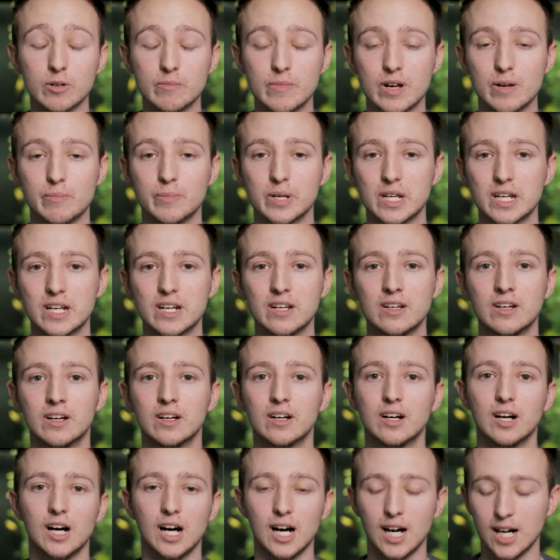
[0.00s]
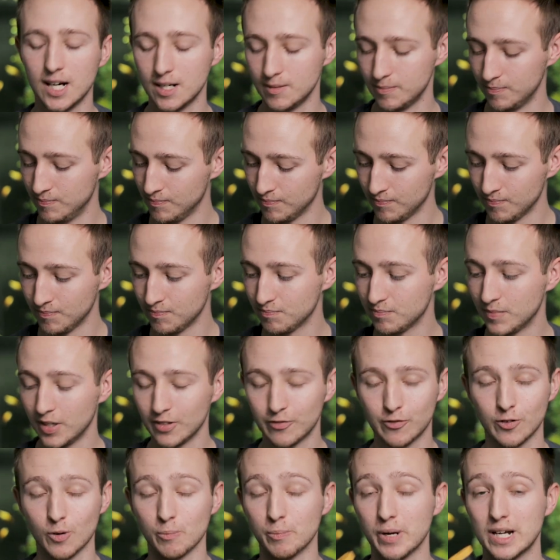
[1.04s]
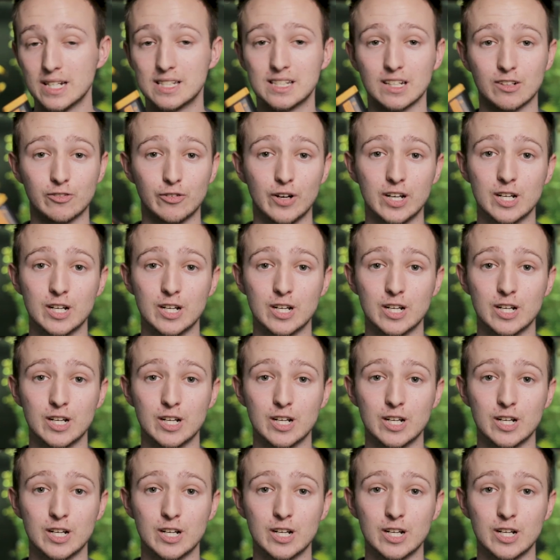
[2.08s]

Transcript: it may be. But for basic